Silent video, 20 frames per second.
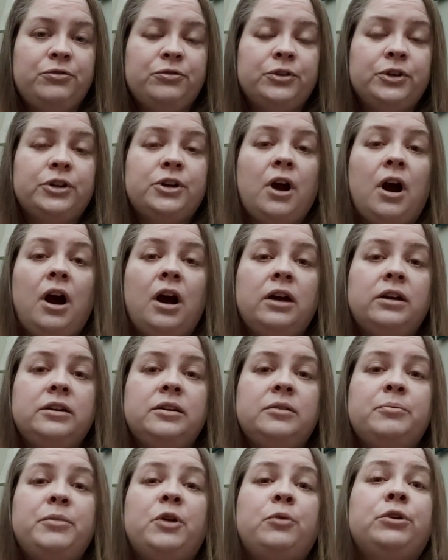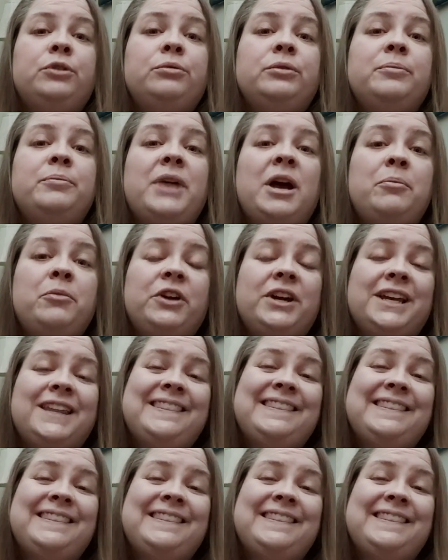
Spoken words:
forgotten, but we're remembering.